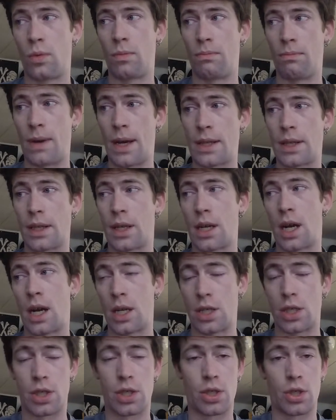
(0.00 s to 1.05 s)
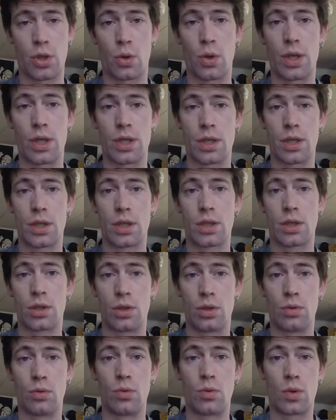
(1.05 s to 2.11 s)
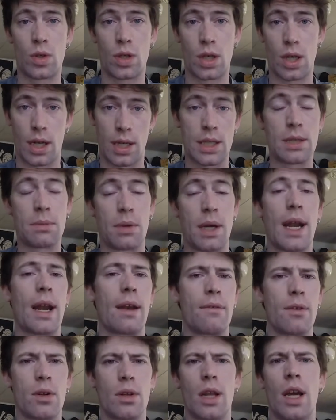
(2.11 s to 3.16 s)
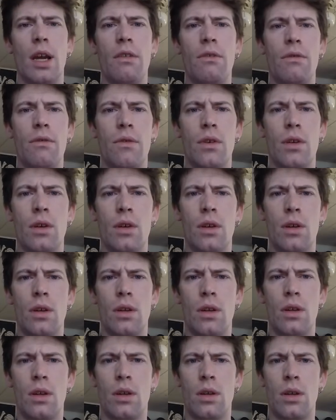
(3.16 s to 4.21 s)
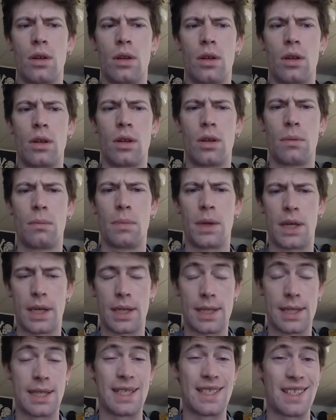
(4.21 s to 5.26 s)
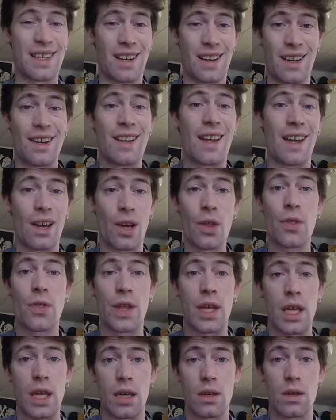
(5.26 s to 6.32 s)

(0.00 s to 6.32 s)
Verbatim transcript: make the conscious choice to cut someone out of your life because it is unhealthy